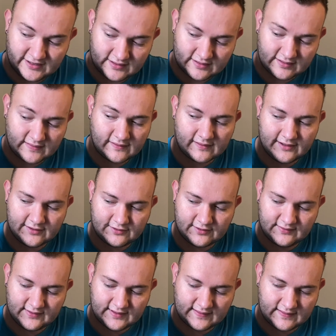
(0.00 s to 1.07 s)
another
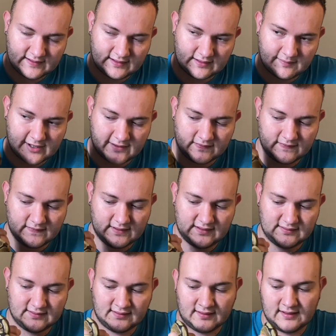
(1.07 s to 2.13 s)
interesting thing about
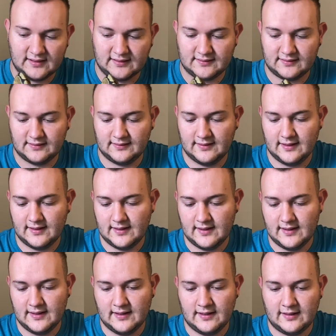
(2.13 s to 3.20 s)
these snakes
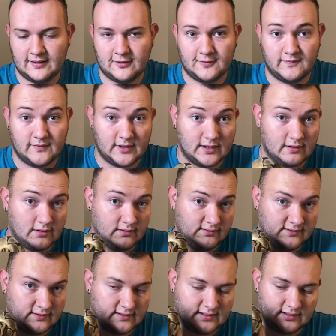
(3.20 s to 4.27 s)
um, and all
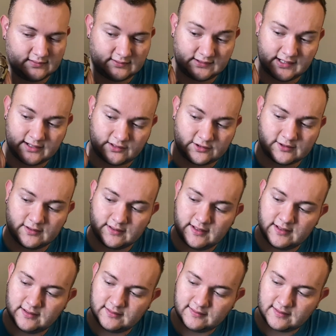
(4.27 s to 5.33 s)
snakes
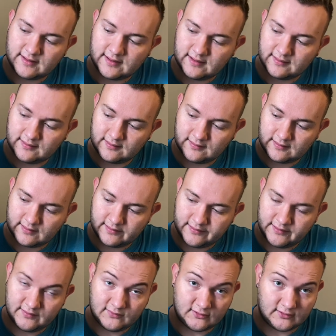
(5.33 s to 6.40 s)
actually is that there
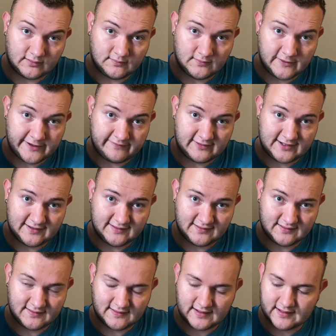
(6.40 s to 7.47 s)
is some
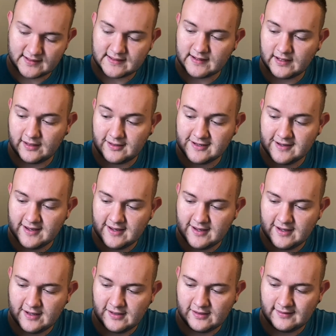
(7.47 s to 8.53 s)
evidence that they
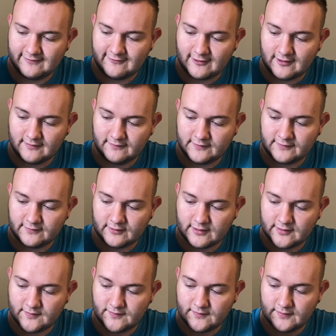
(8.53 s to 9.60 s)
evolved
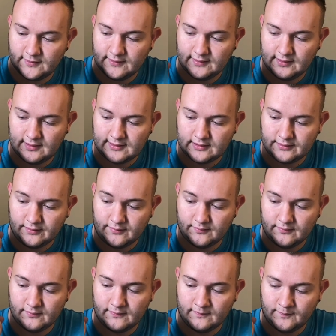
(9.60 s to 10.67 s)
from
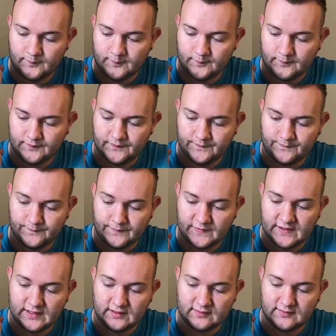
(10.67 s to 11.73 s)
um,
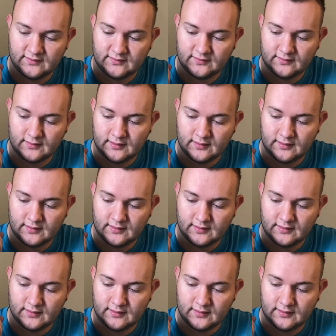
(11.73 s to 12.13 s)
these